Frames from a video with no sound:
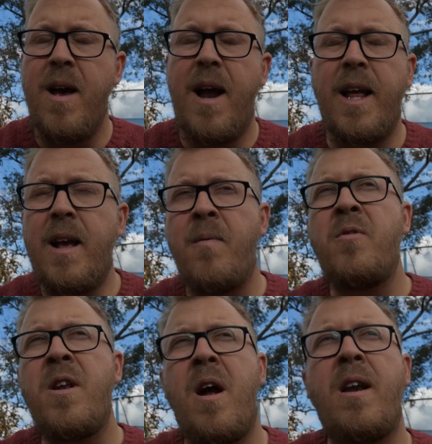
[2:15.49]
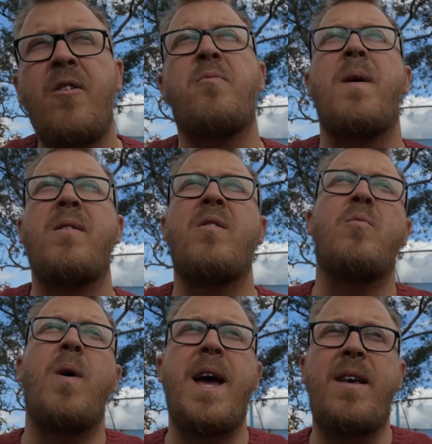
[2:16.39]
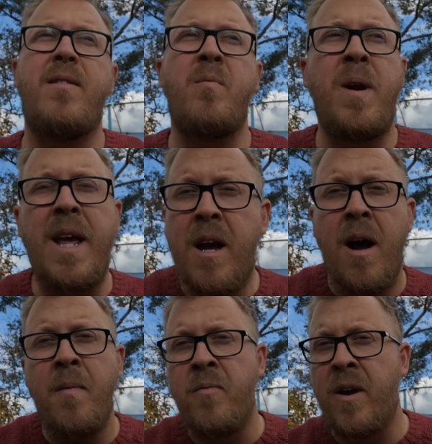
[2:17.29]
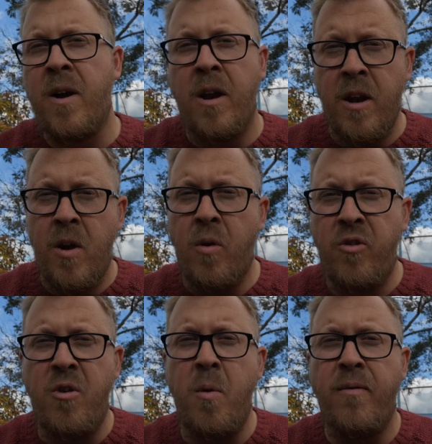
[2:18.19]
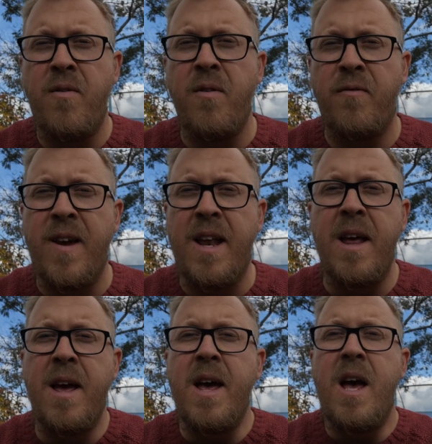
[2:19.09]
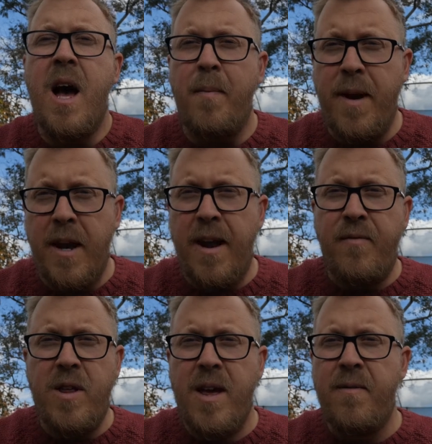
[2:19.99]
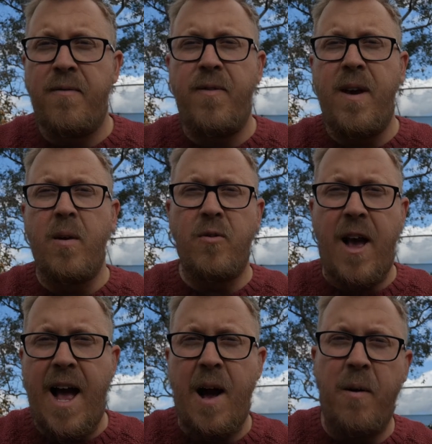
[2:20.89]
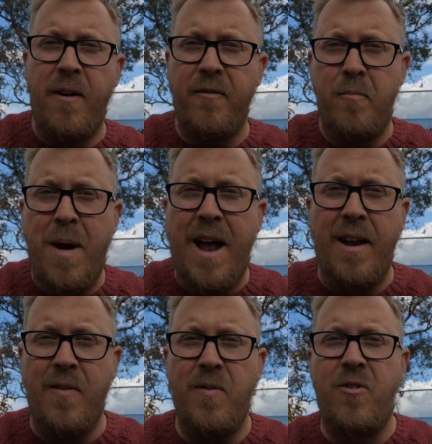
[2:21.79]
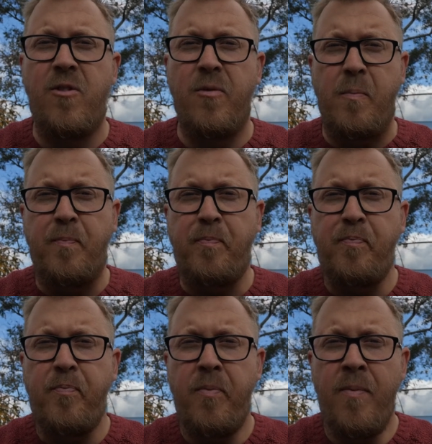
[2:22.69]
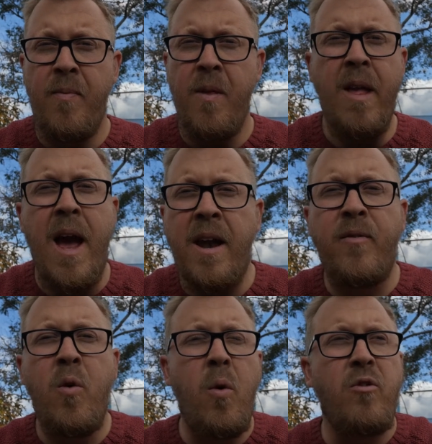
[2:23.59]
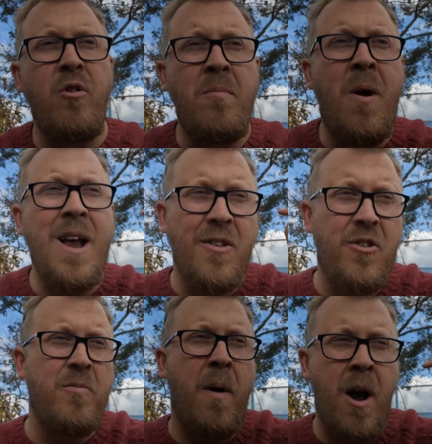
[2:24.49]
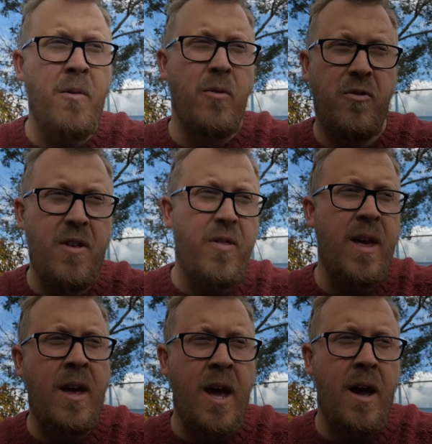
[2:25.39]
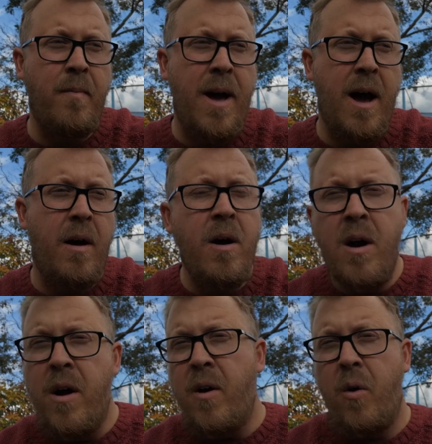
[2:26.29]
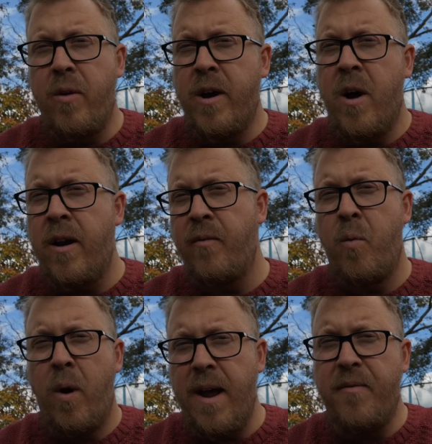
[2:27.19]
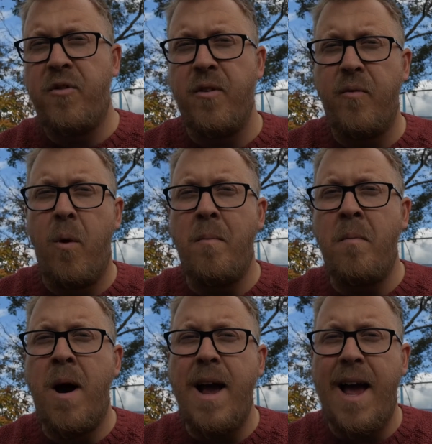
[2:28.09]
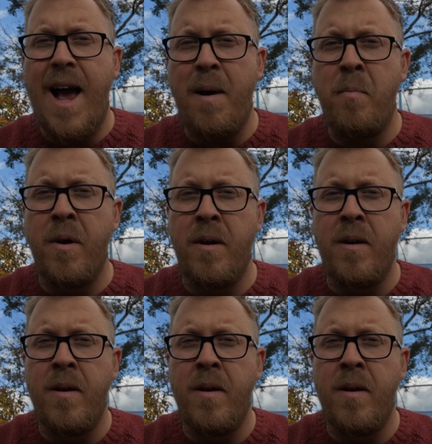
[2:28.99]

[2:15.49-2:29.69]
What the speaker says: and it comes in unexpected ways, and when it comes it kind of knocks you off your feet a bit, and everything feels out of balance. And of course your mind spirals to thinking about all the kind of what ifs of what might happen,